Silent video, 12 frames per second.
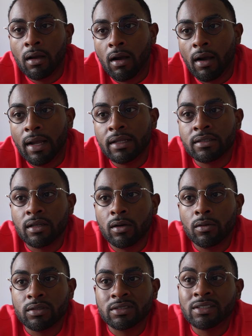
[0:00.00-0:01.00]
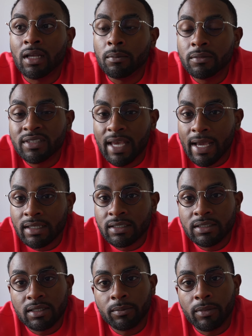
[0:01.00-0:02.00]
All right, so some
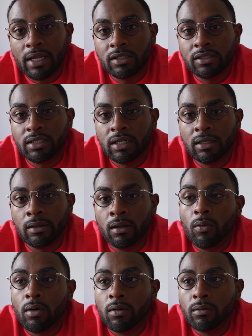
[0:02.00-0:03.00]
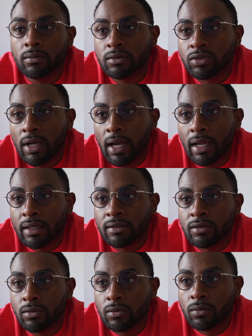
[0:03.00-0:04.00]
taxis in Medellin will try
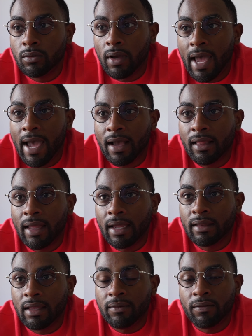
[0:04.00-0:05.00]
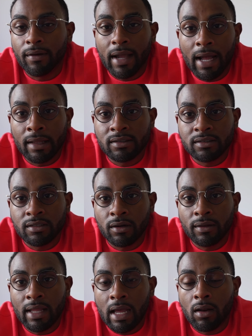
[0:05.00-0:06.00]
to act like they forgot to
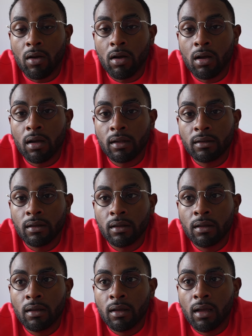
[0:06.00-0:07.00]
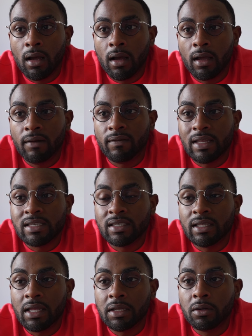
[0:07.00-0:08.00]
turn that on uh, if they
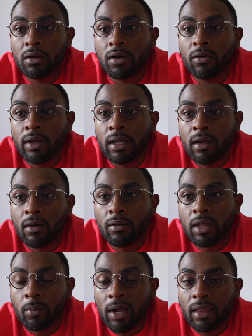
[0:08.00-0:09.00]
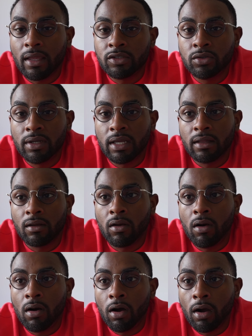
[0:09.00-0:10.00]
see that you're a gringo, they might let you get in the
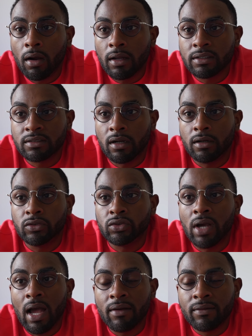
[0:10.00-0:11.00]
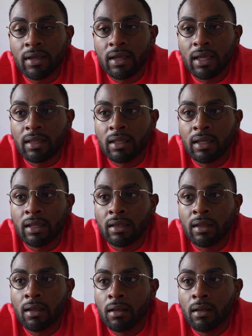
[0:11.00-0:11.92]
car and start driving, and then